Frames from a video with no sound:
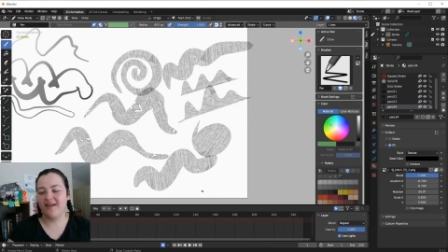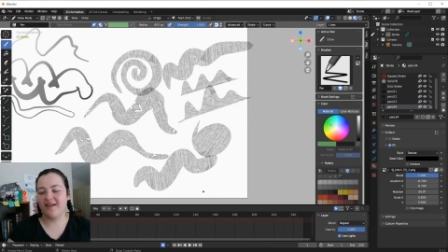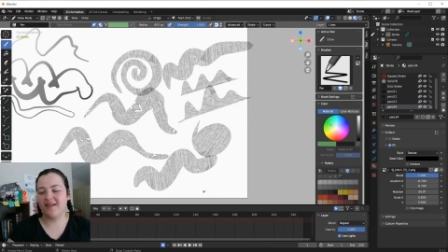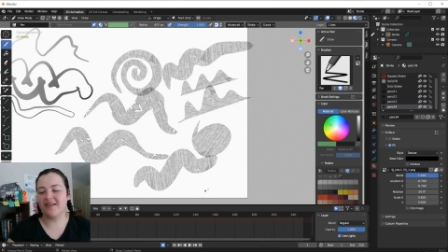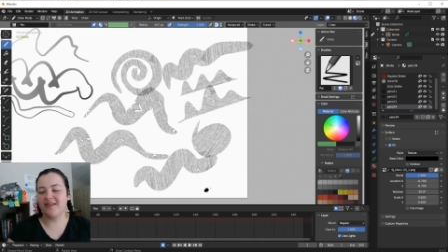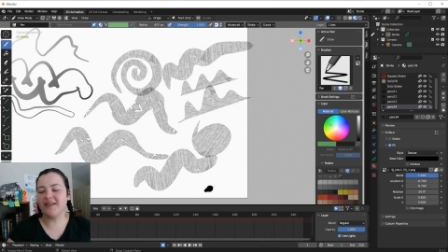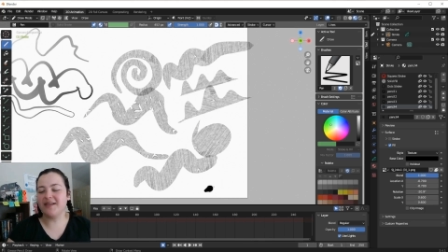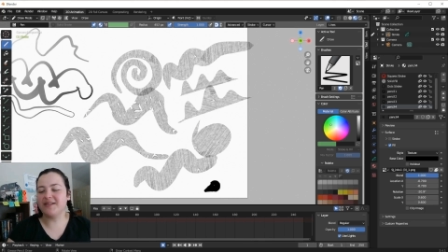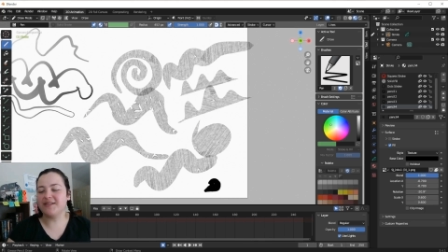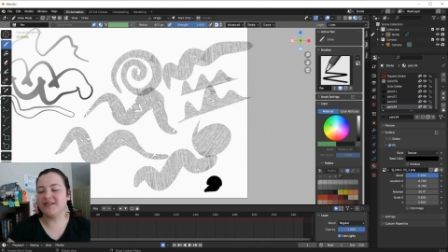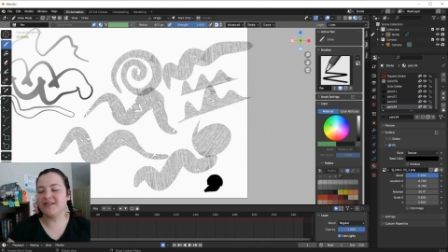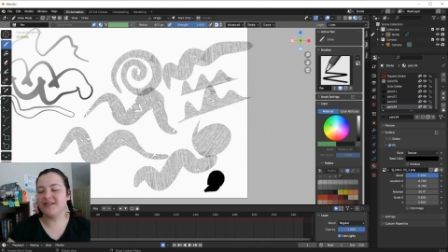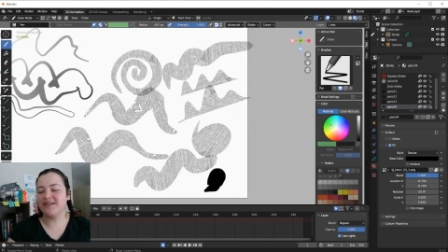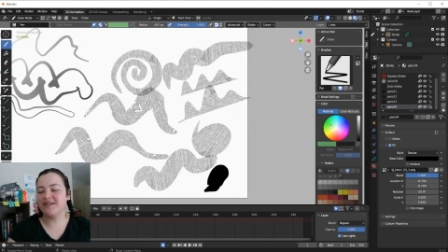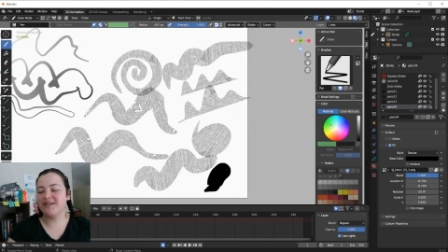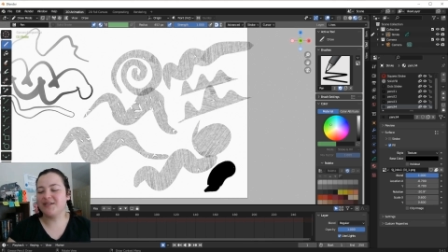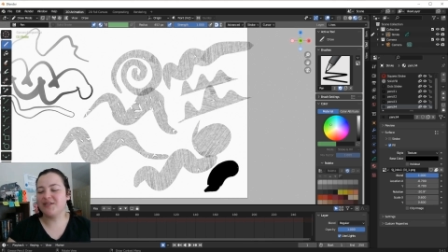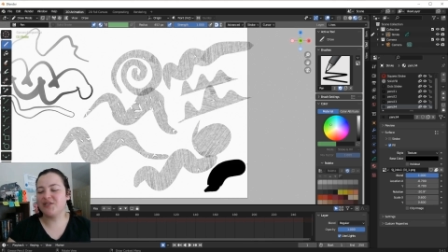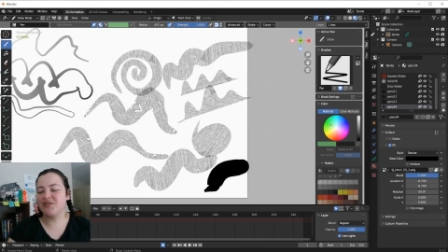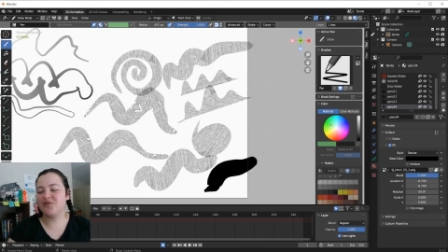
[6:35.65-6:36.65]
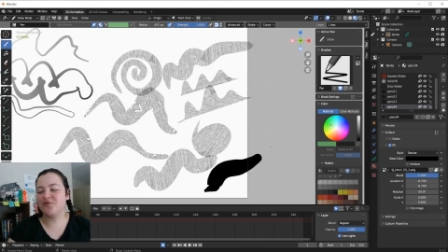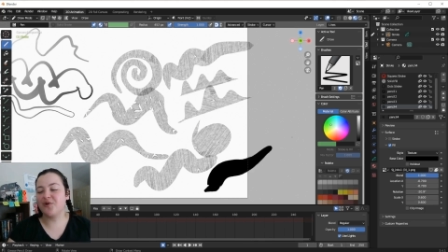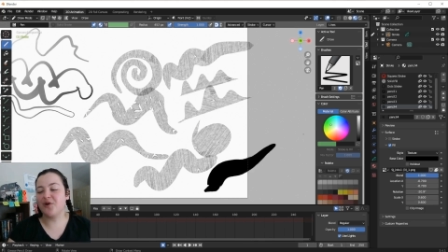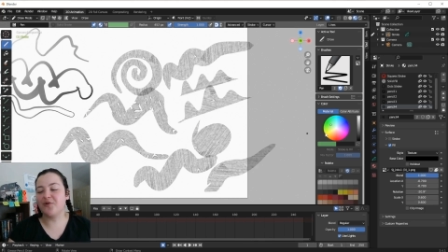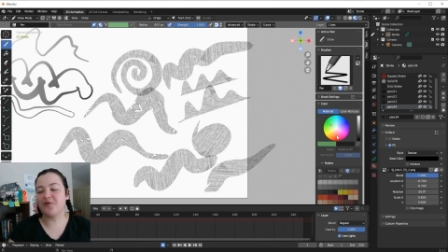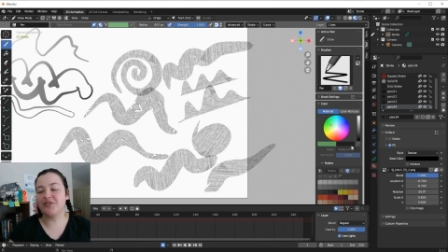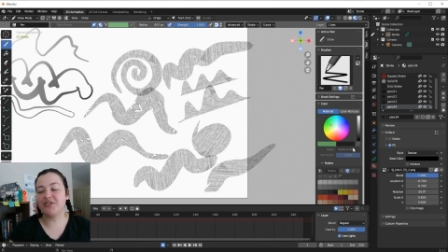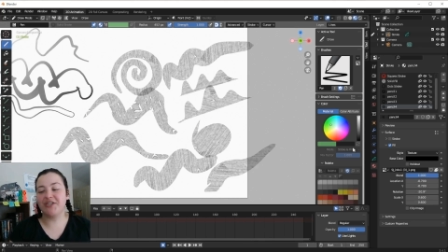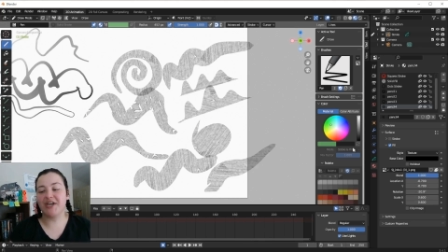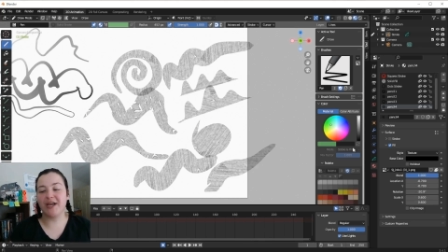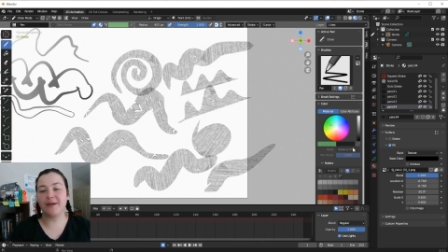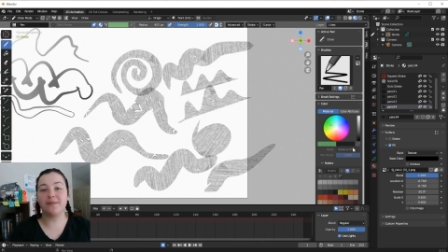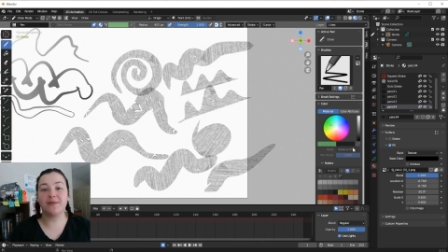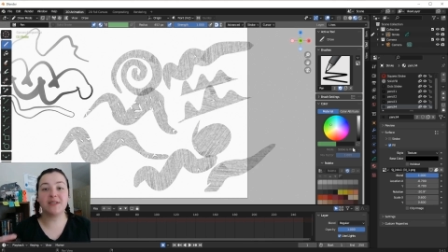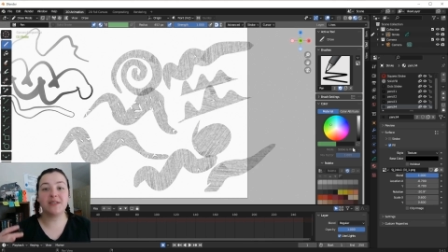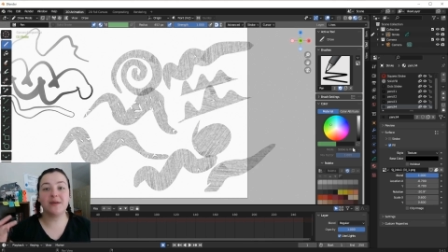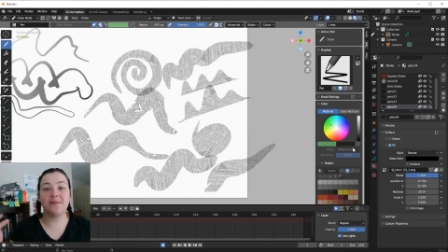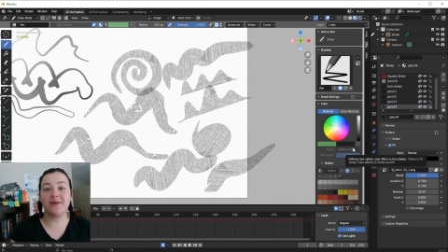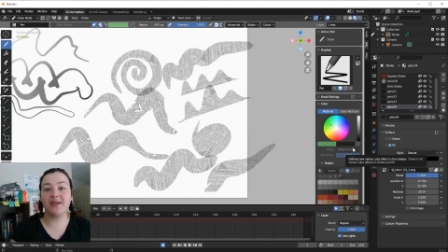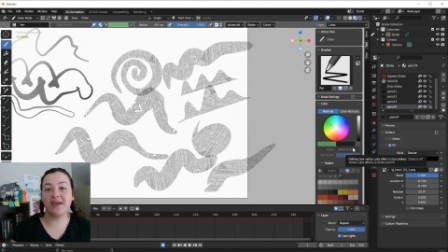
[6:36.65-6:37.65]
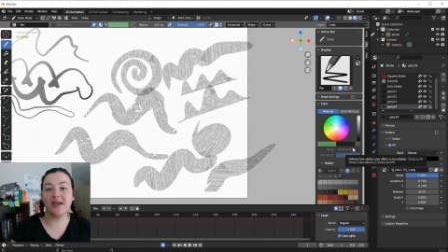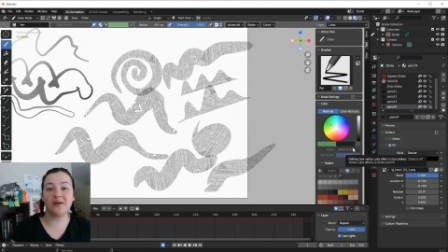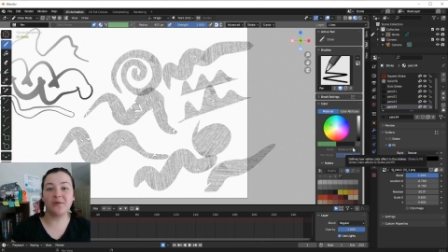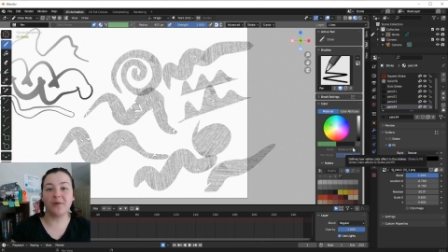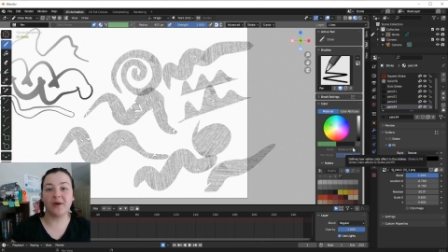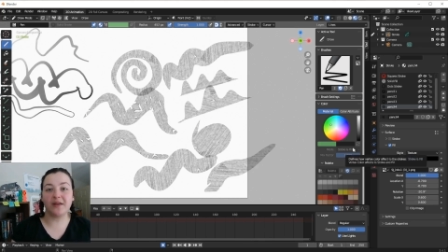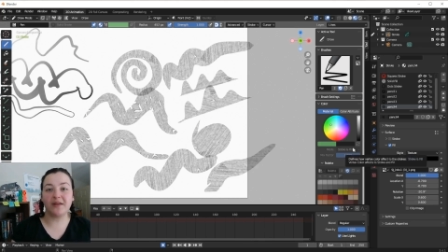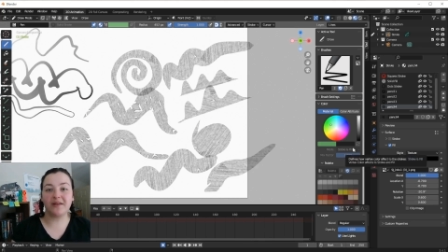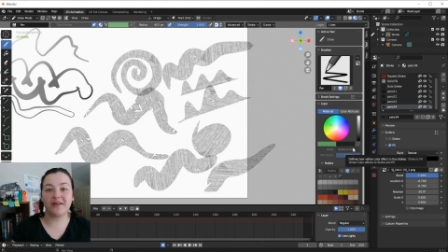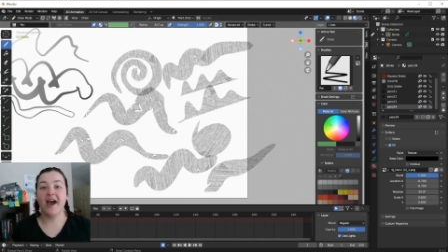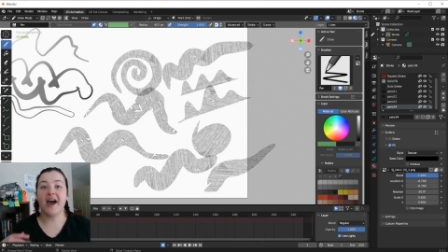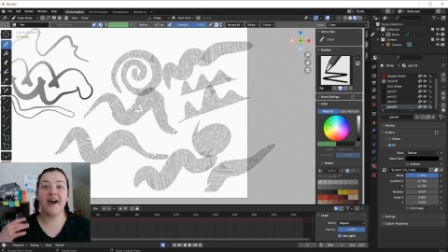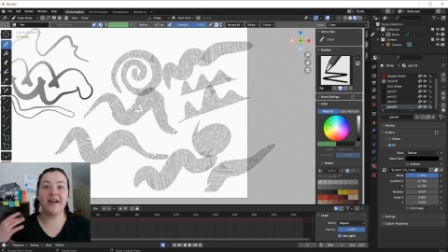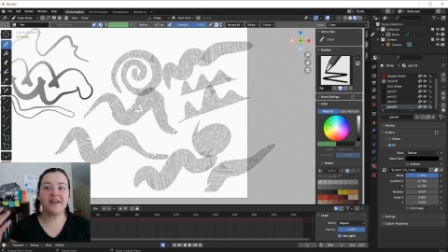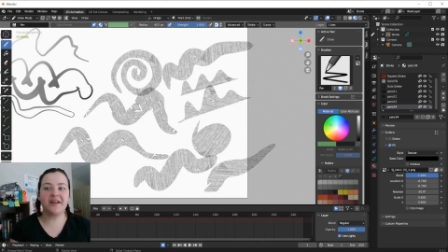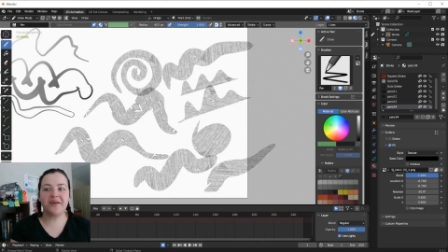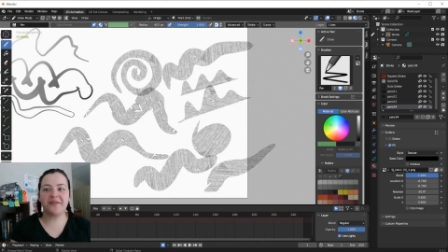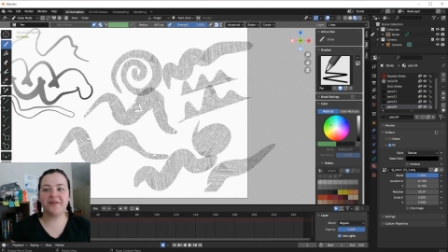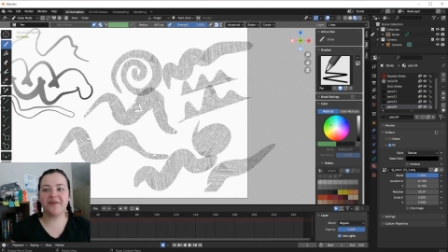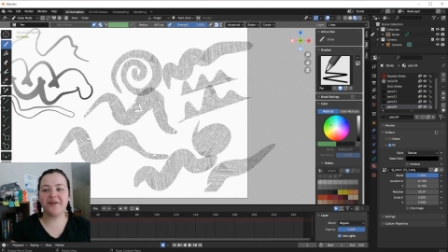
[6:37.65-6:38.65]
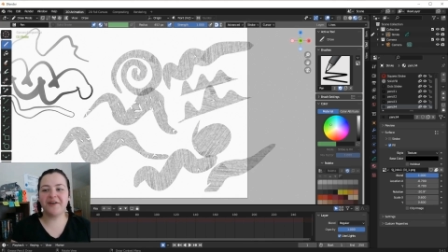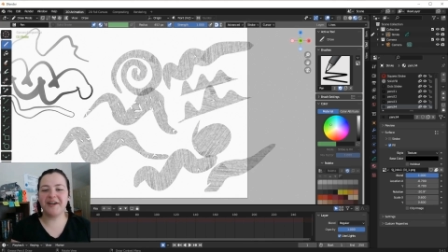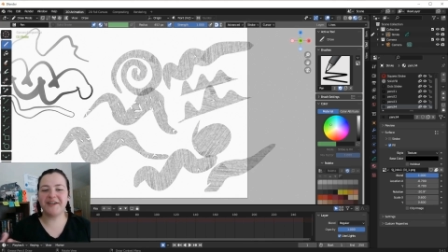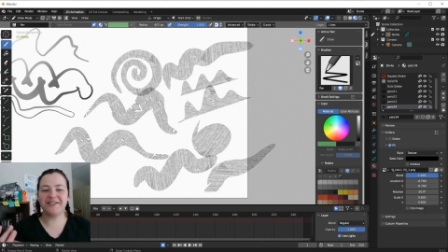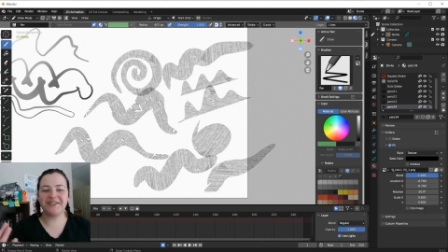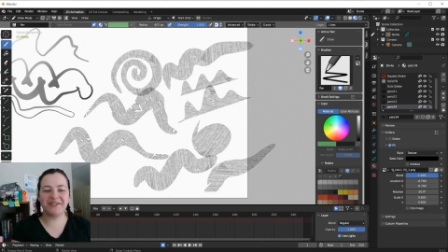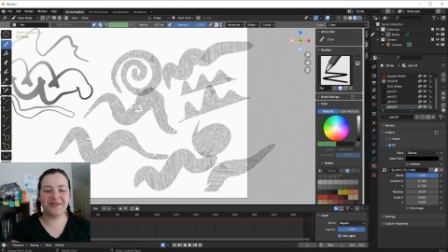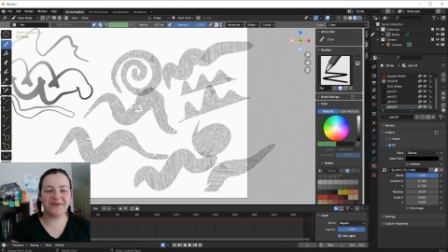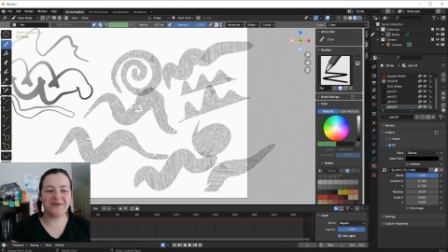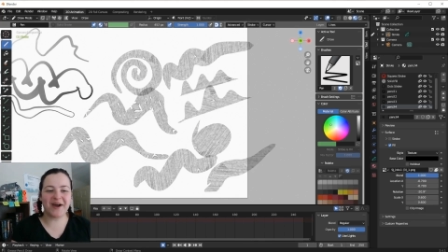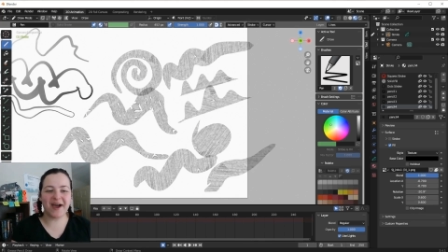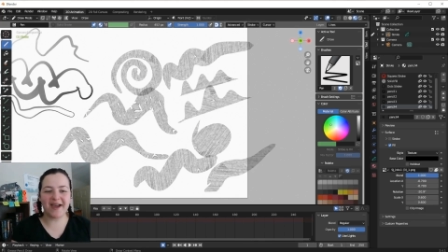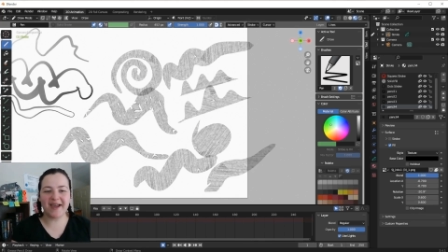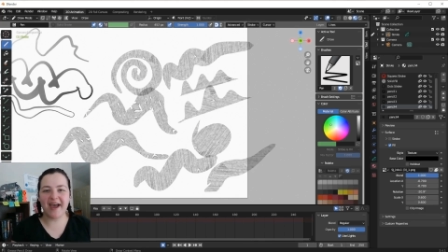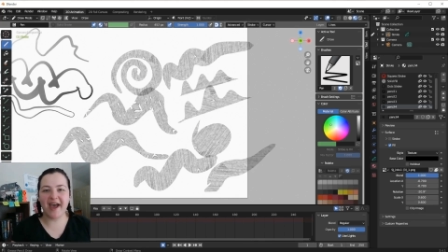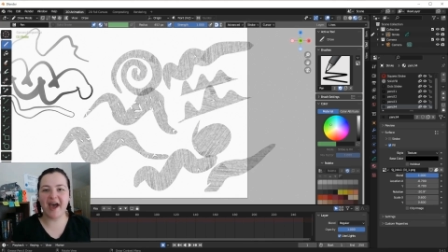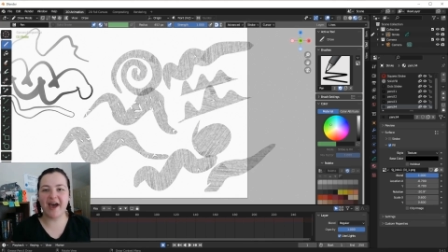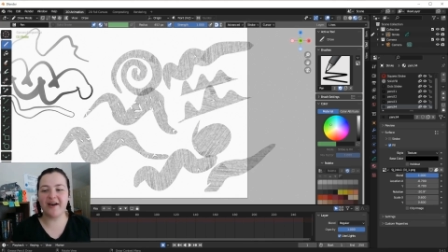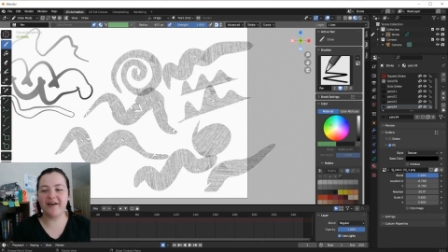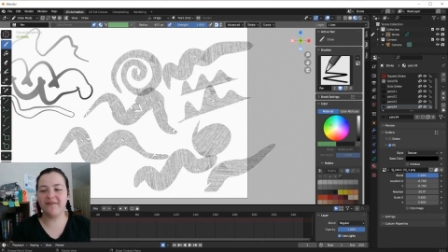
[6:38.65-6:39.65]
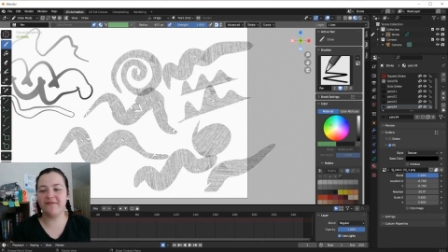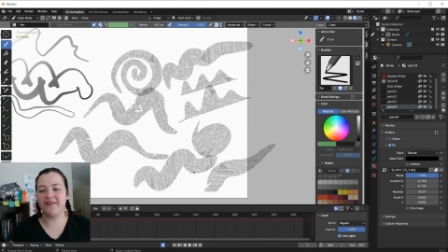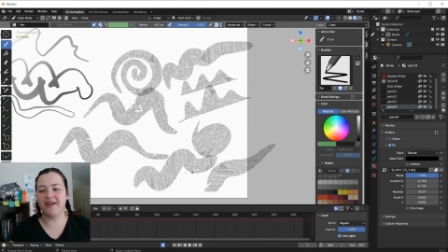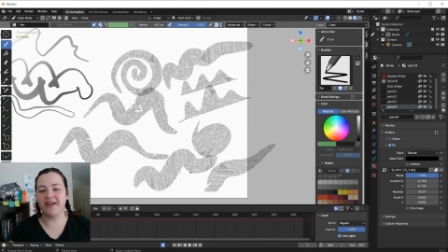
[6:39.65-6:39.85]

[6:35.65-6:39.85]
these stroke shapes to begin with. Another issue I have